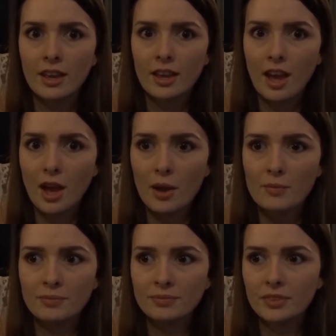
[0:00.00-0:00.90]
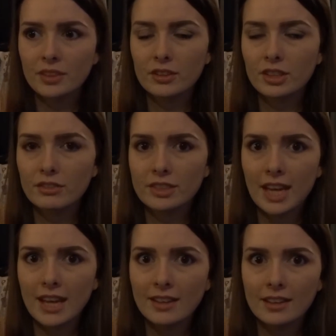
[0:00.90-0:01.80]
the other
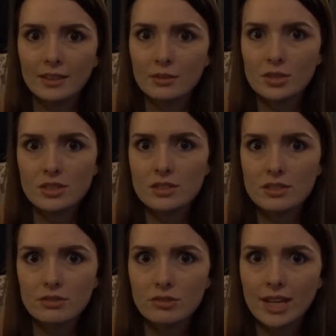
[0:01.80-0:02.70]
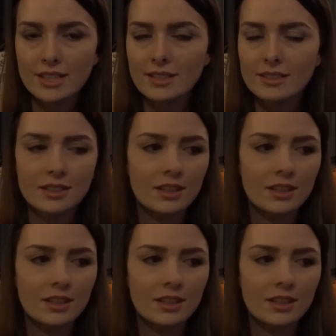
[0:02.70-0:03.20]
day, it was just raided.